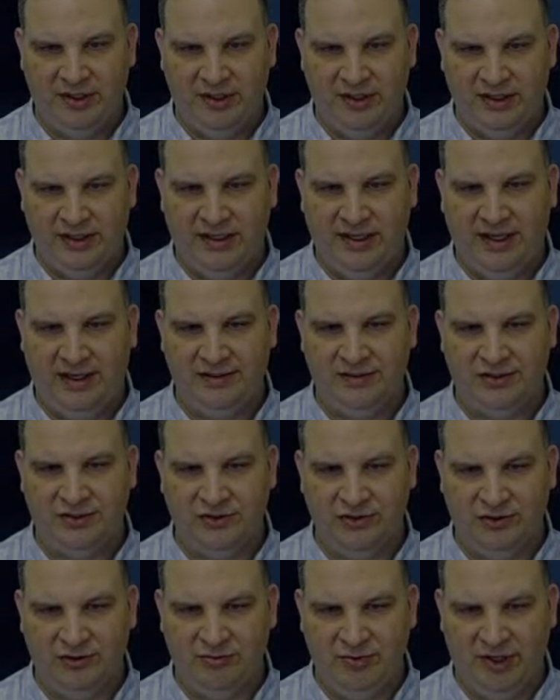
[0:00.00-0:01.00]
it gains
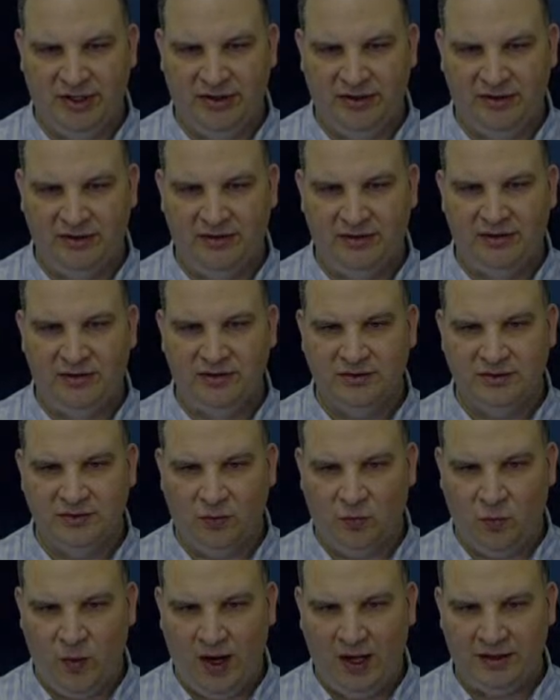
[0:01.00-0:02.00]
turn meter
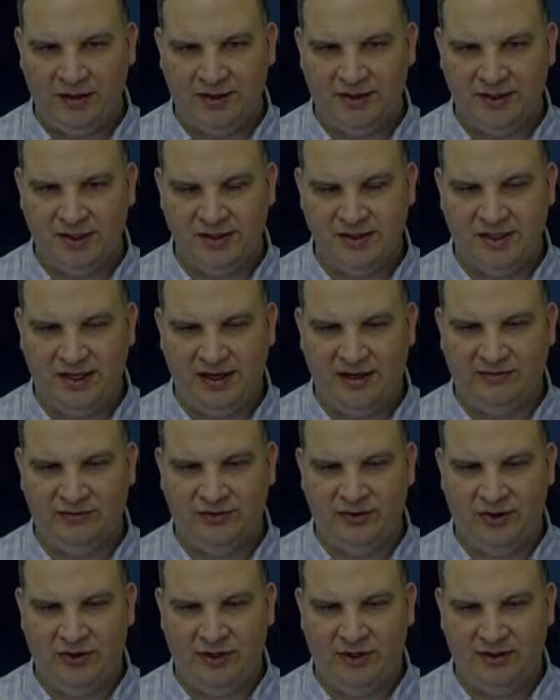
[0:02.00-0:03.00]
while it doesn't have
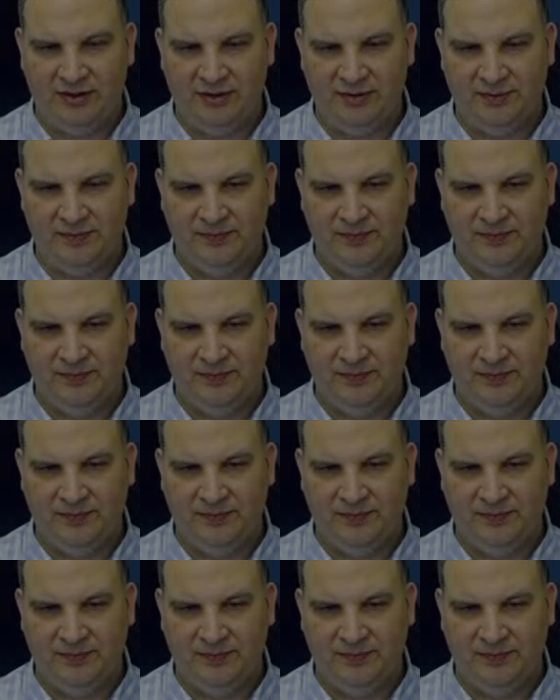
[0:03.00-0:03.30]
taunt